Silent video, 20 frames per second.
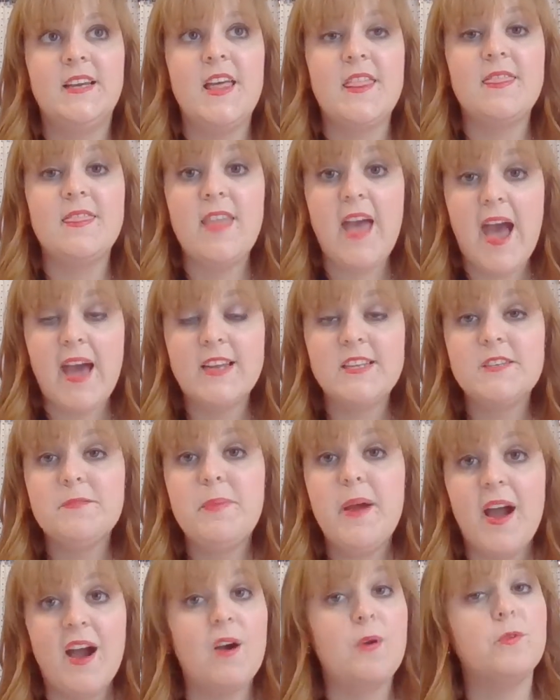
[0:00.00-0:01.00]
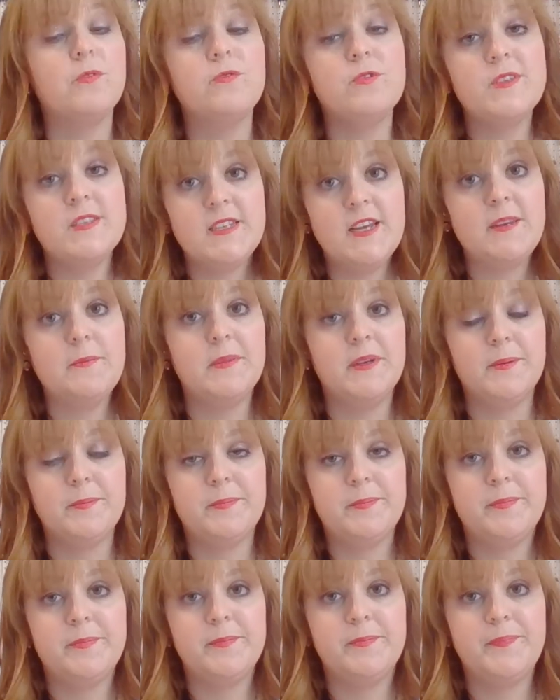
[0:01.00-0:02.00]
That is a powerful statement.
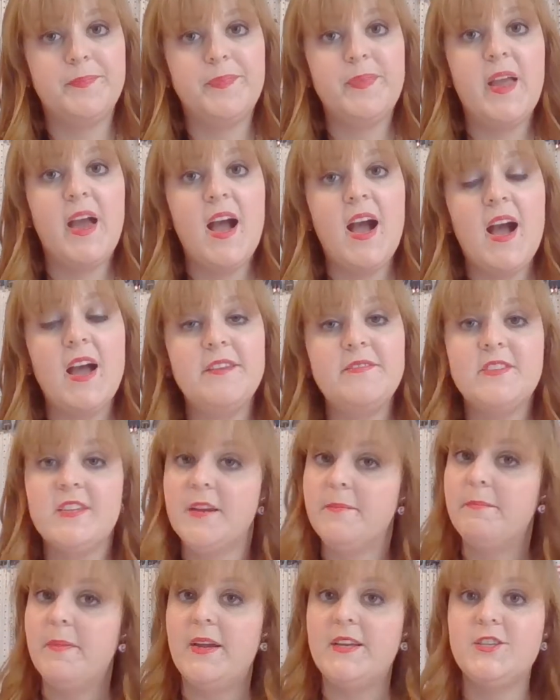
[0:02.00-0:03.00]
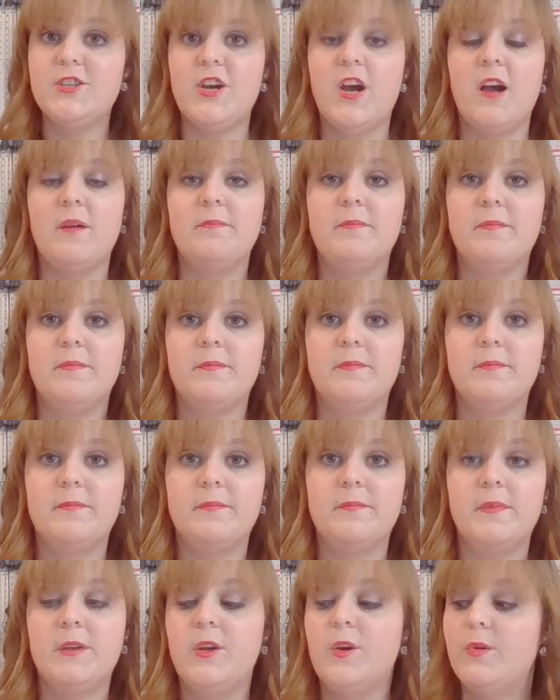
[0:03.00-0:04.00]
I've done my job.
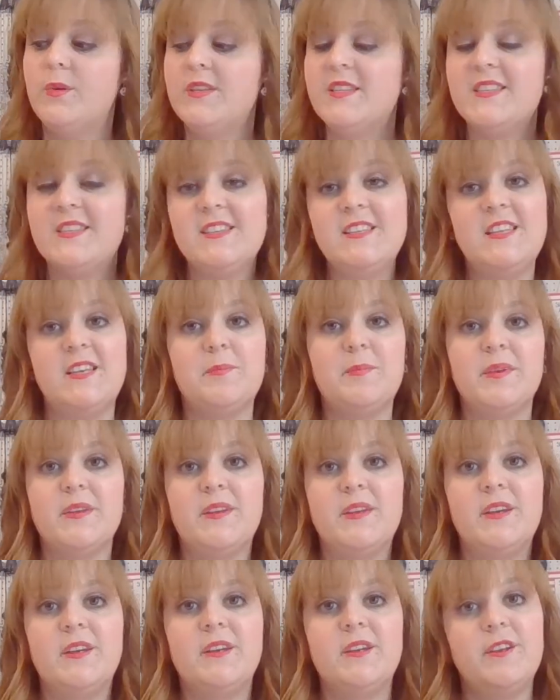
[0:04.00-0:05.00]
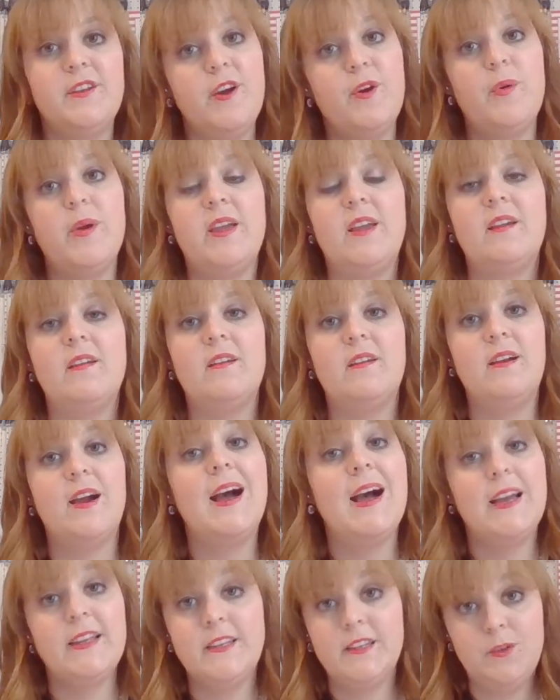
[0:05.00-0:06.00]
Go to sleep knowing
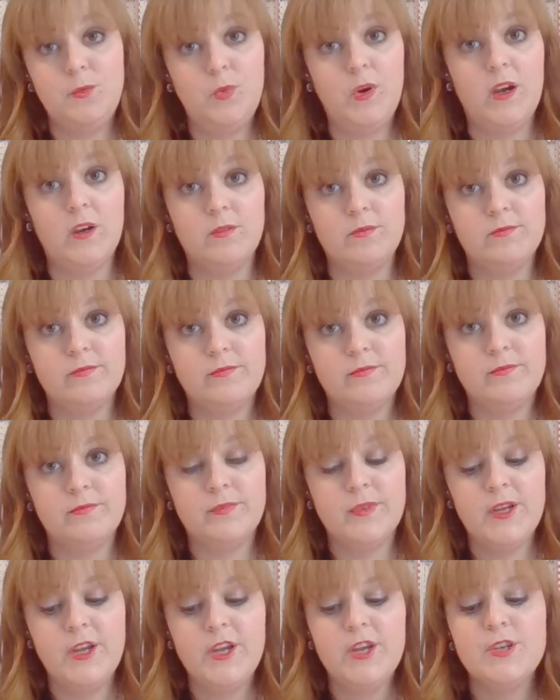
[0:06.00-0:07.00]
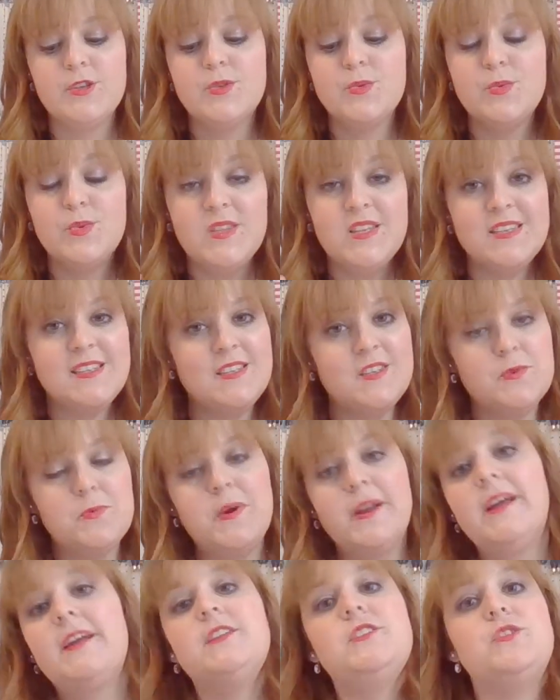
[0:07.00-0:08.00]
I did well. So this is
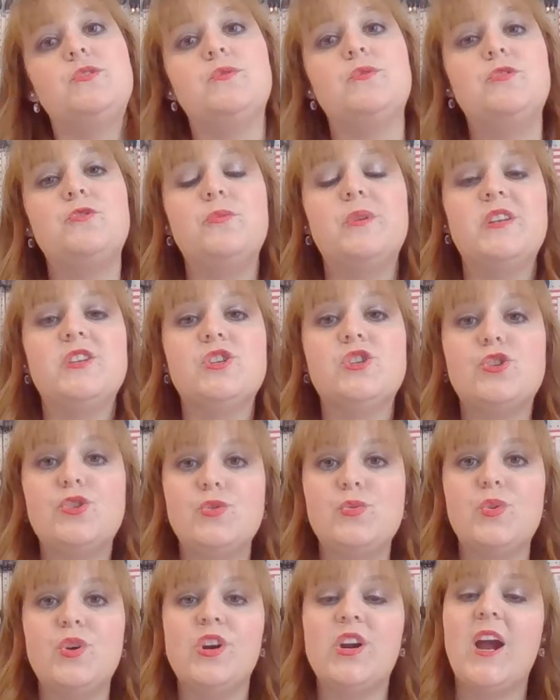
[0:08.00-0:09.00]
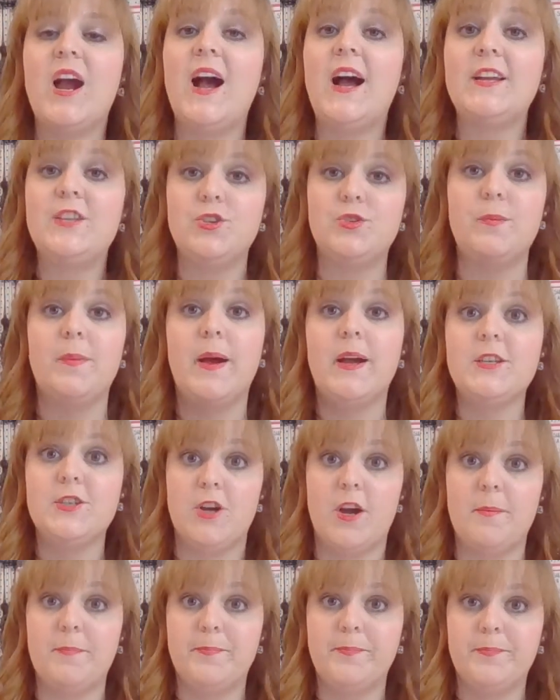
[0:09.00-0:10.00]
what I do to ensure I do my job.